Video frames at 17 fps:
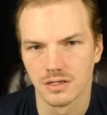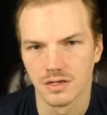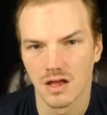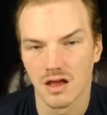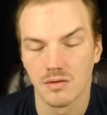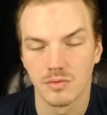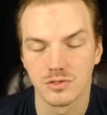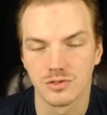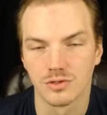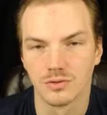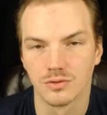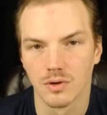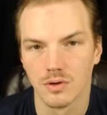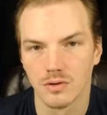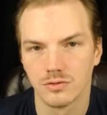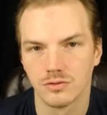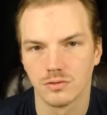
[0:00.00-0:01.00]
And how much
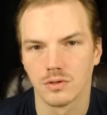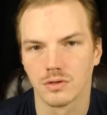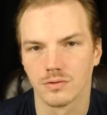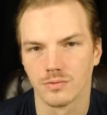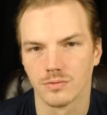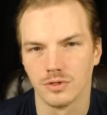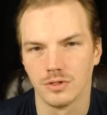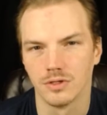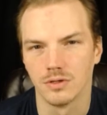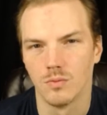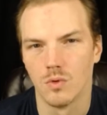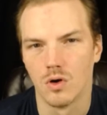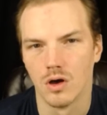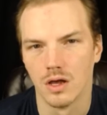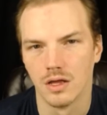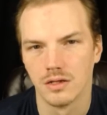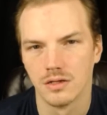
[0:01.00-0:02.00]
growth do I really
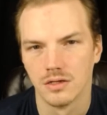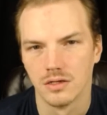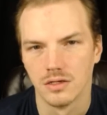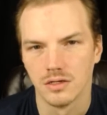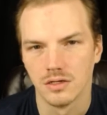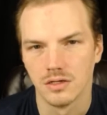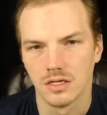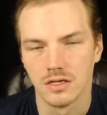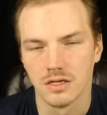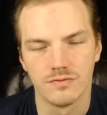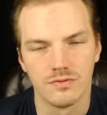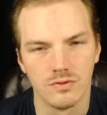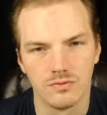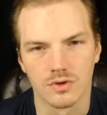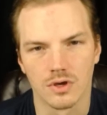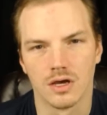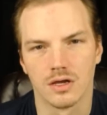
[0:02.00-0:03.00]
want if
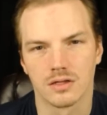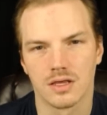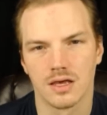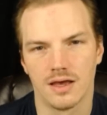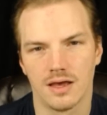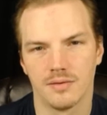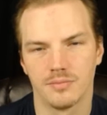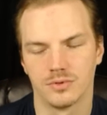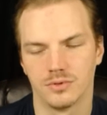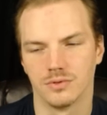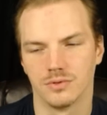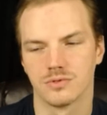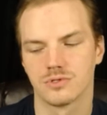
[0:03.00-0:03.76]
you've got capital?